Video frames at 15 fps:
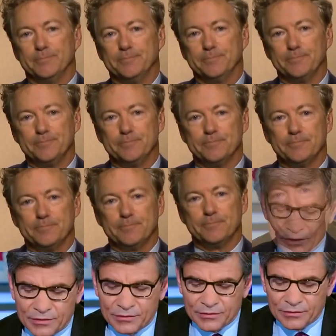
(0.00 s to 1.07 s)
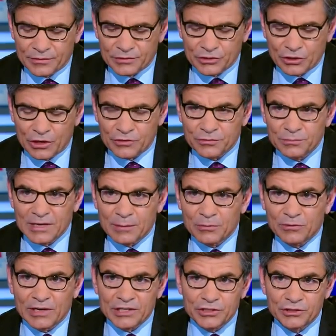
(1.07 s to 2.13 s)
How about this charge from
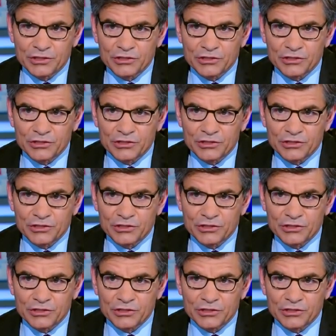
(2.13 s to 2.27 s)
Democrats?